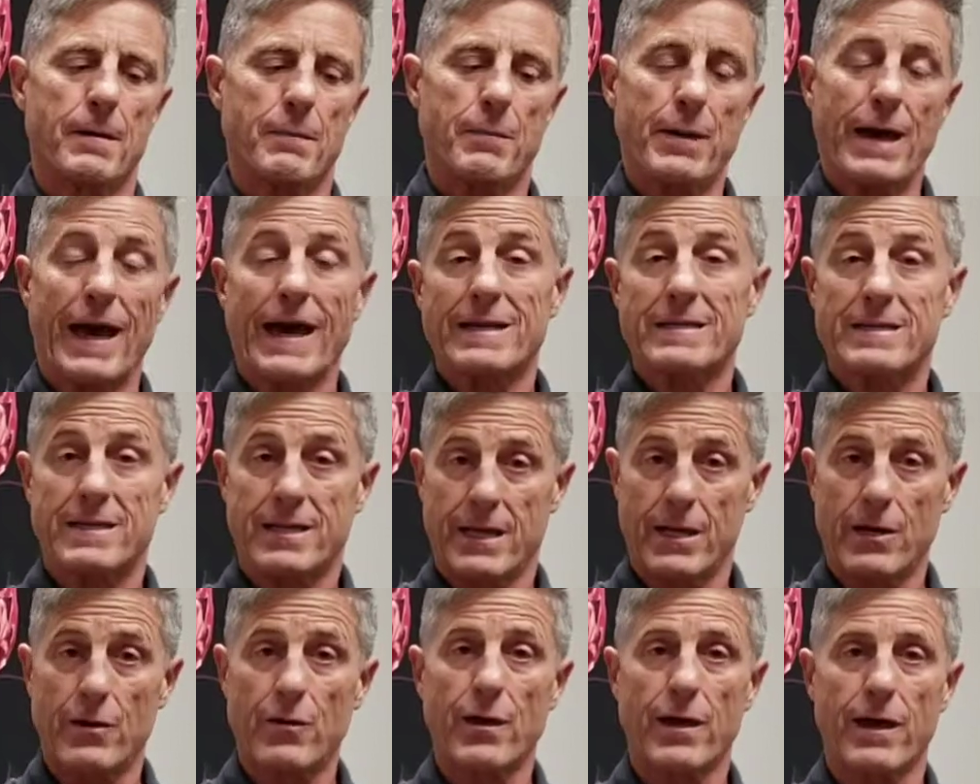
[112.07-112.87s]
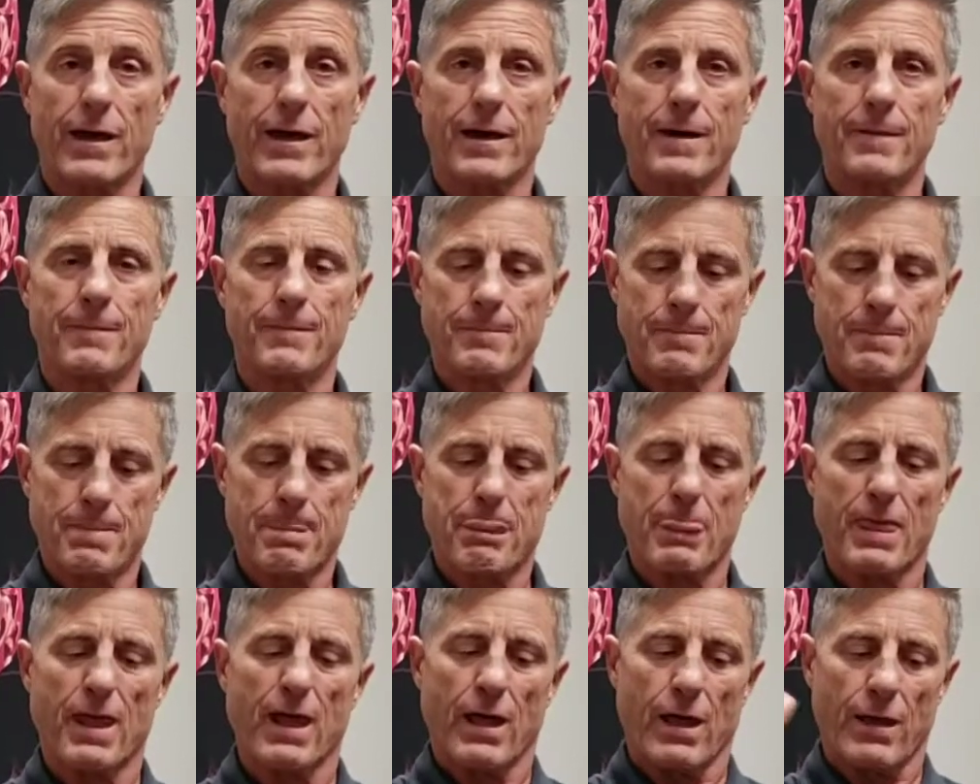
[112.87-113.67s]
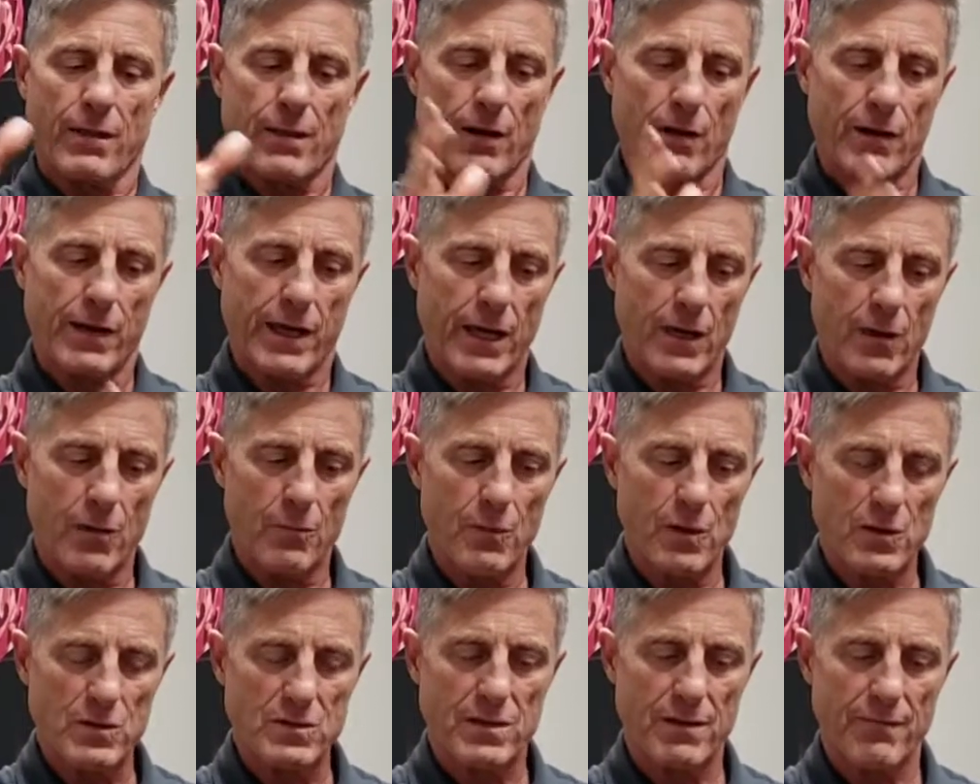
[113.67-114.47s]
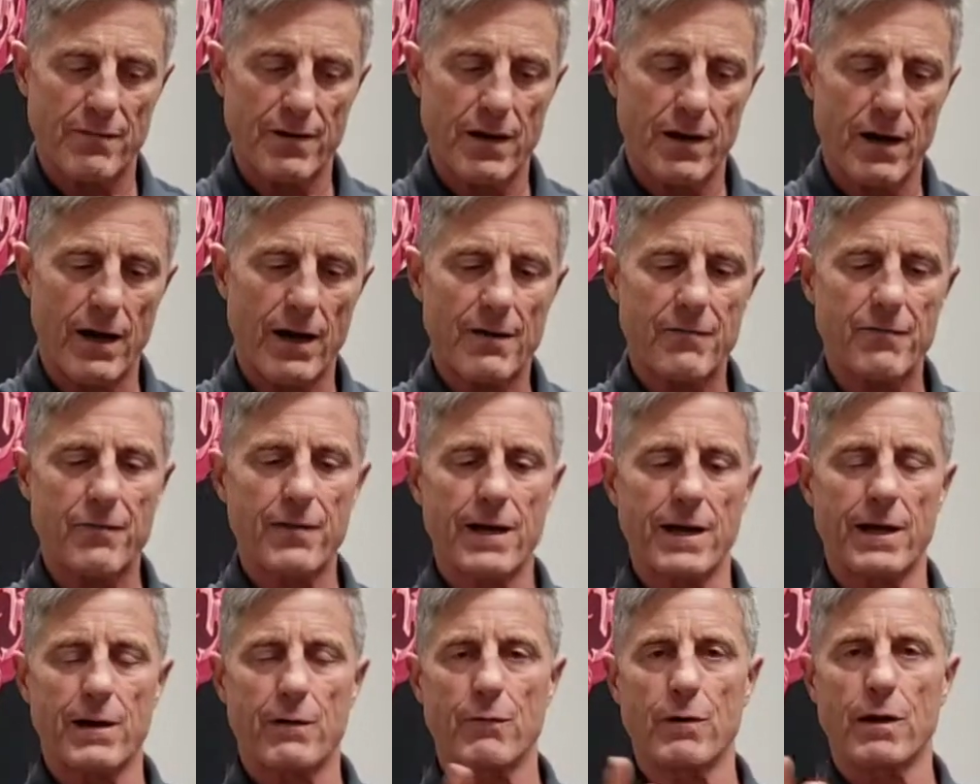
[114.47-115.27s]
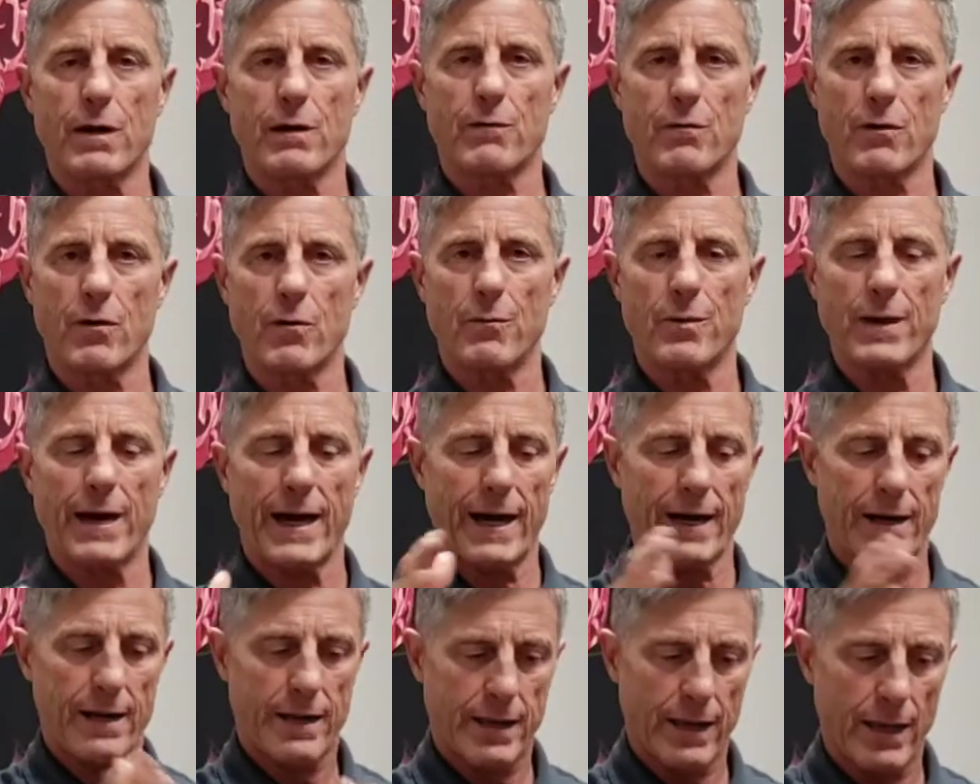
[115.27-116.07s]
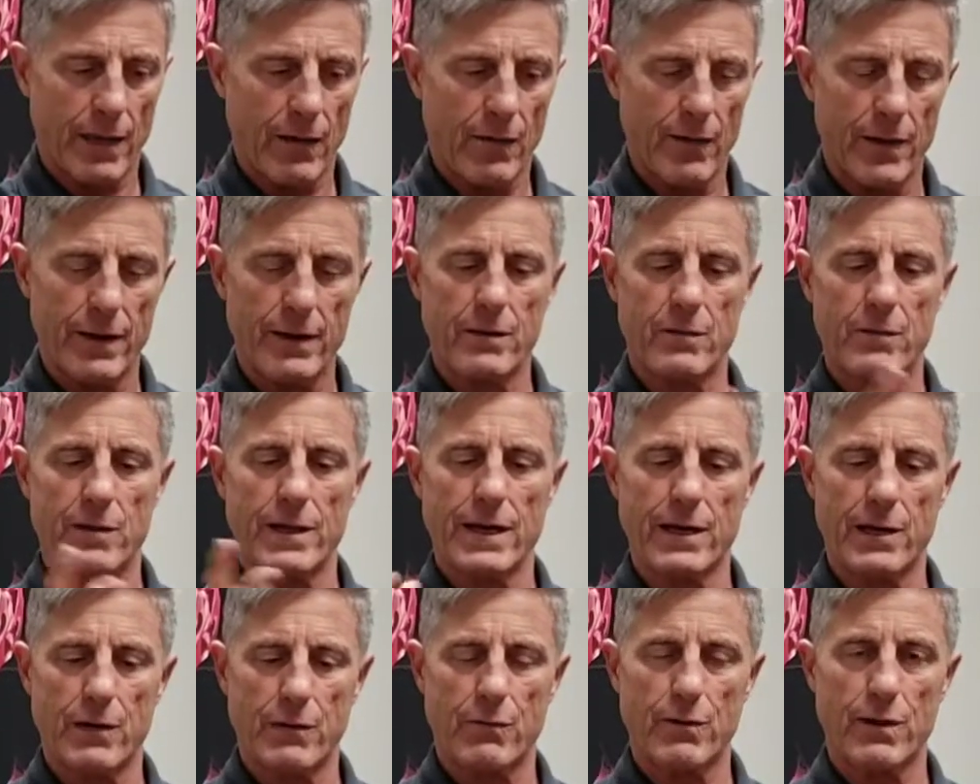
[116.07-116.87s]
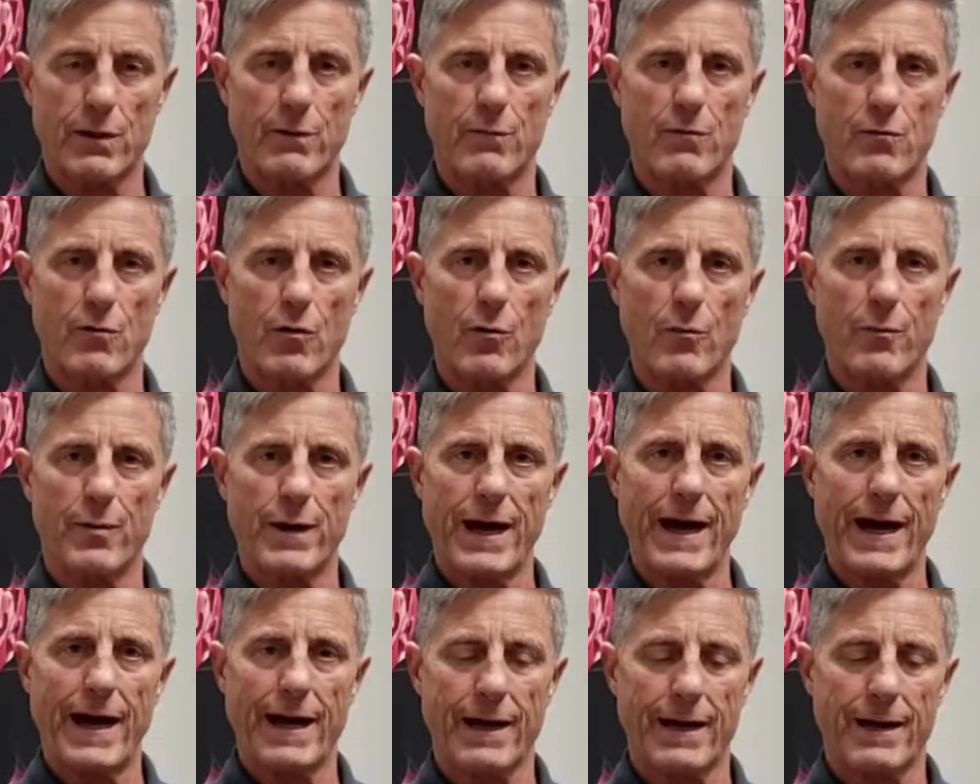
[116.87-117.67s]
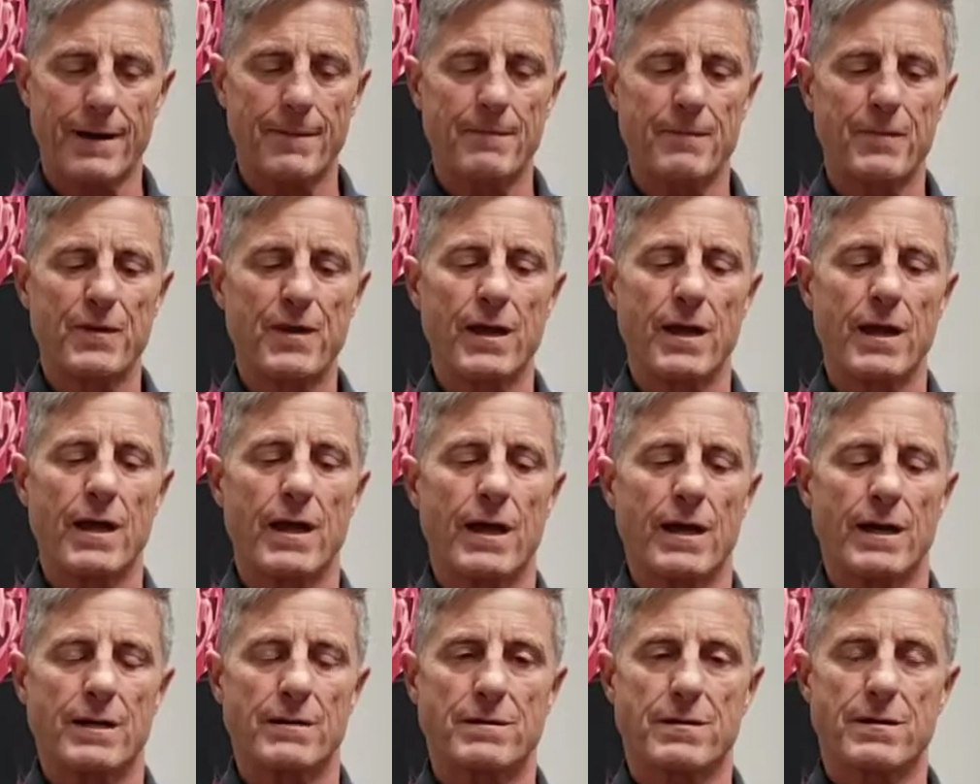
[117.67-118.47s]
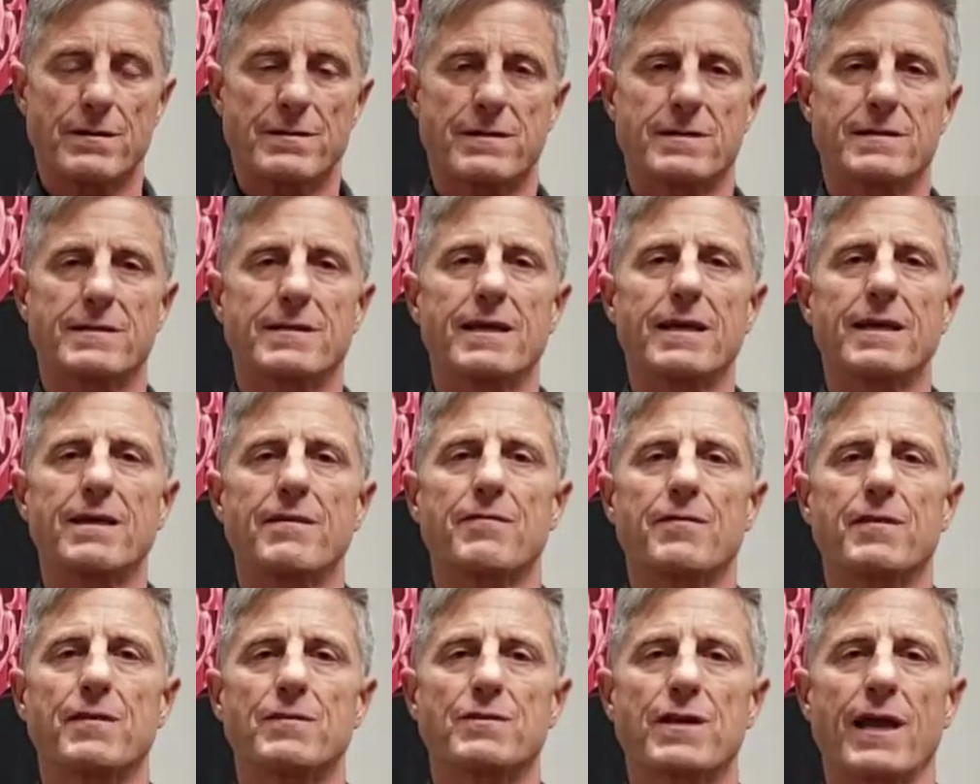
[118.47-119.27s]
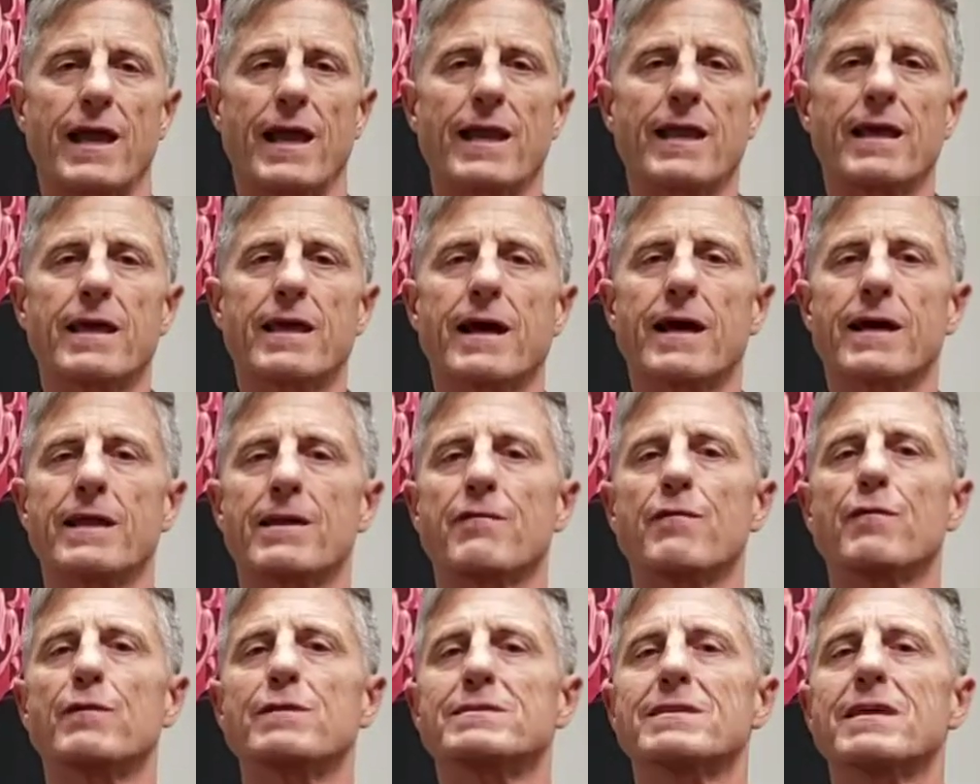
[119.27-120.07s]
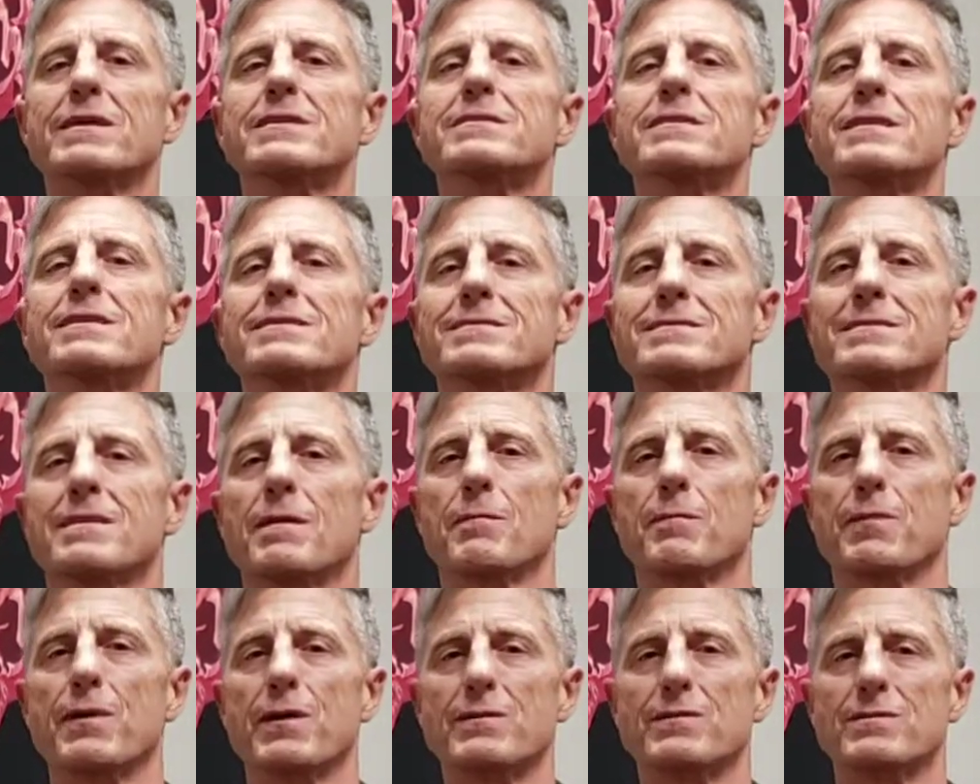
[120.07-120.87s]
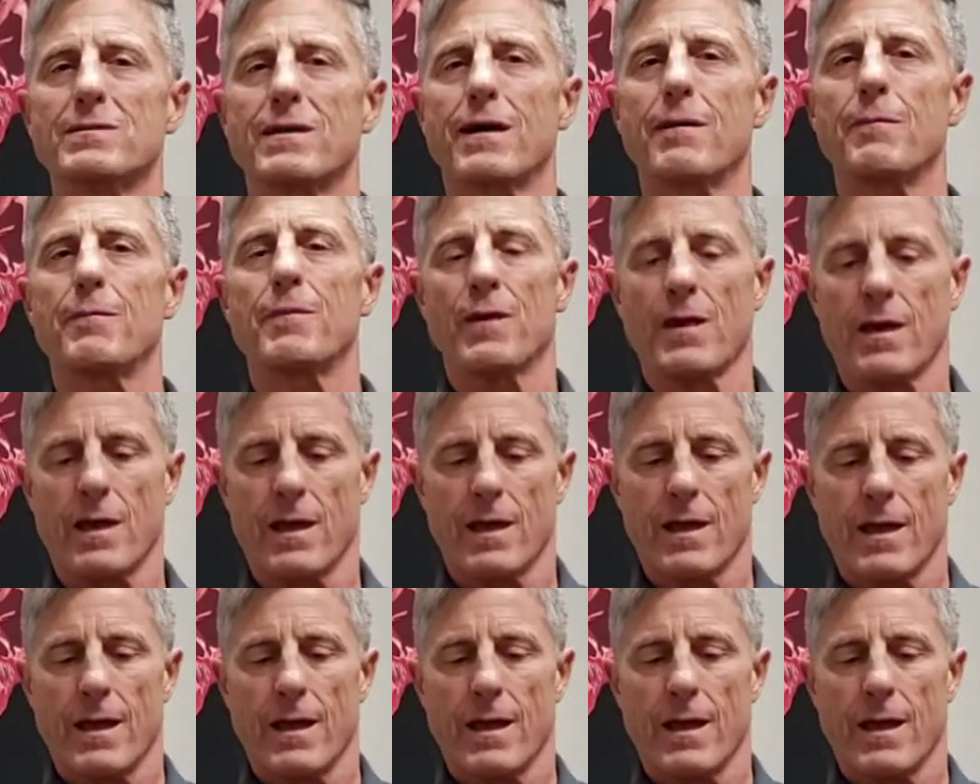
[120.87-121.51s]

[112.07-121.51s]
bacteria. They'll kill most of it off, let it regrow back. Kill it, let it regrow back to see if there's any kind of resistance that builds up.